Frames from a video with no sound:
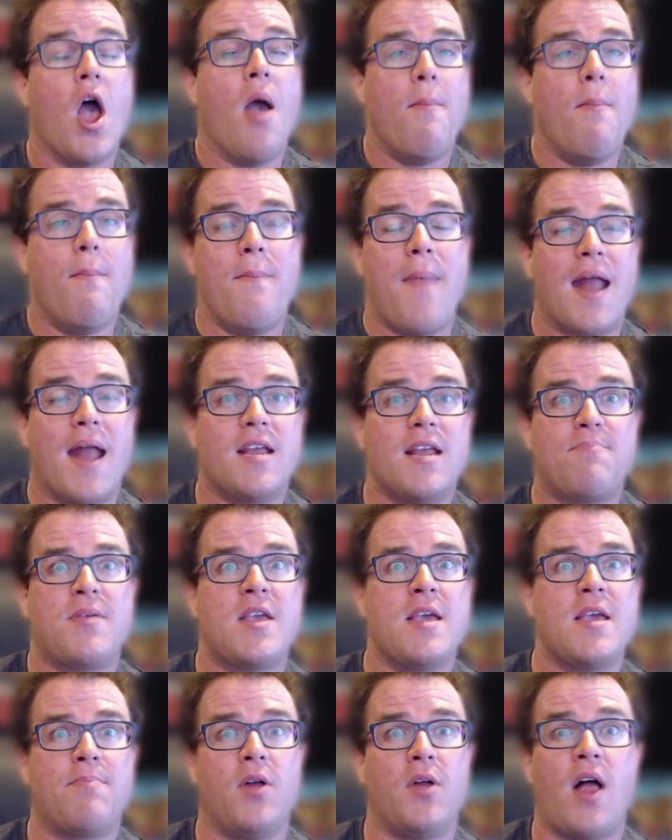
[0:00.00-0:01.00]
Many
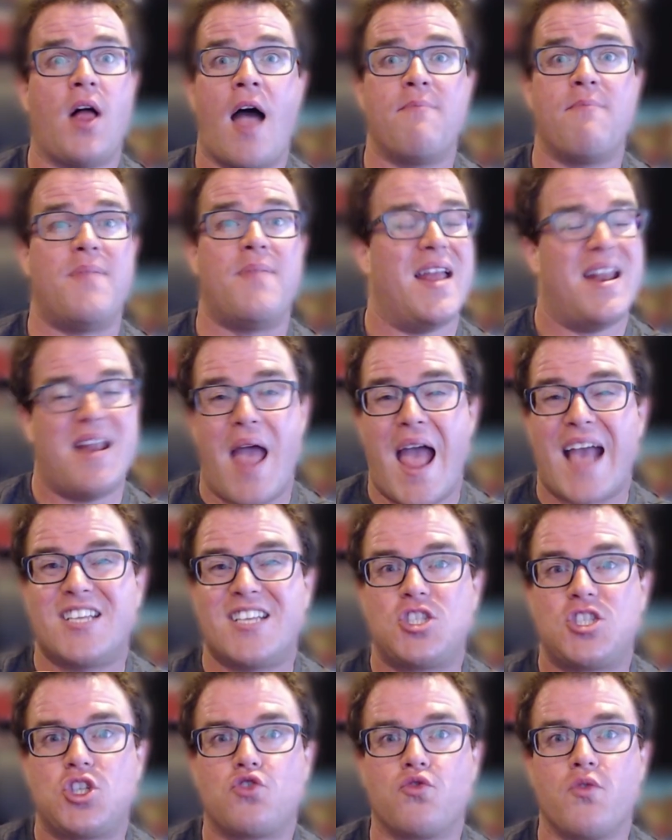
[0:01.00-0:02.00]
people have been
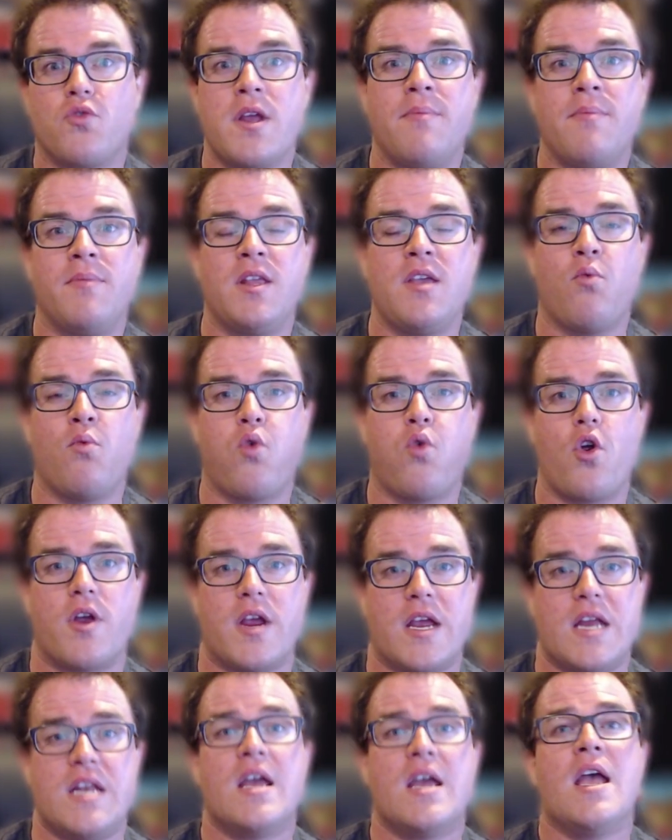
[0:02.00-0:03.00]
extremely
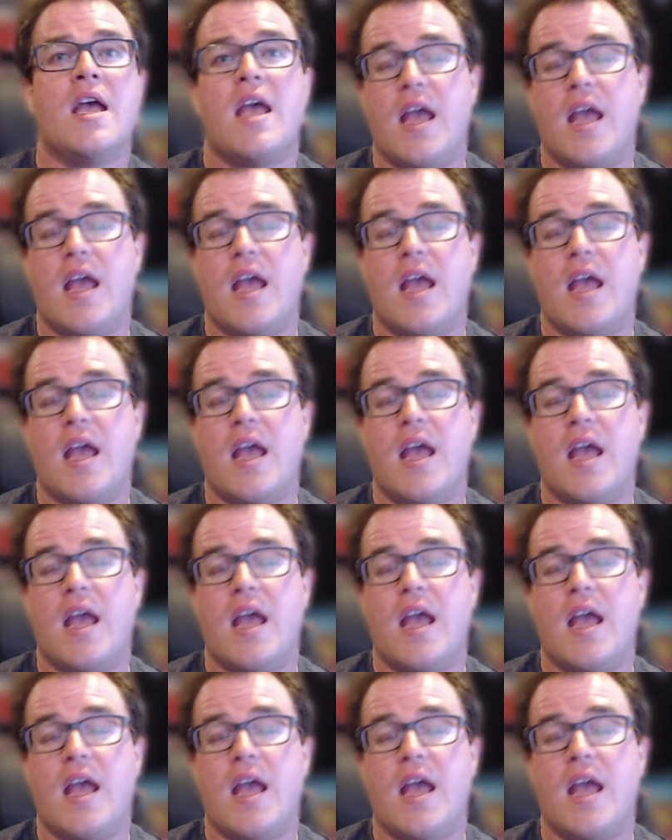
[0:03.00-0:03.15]
worried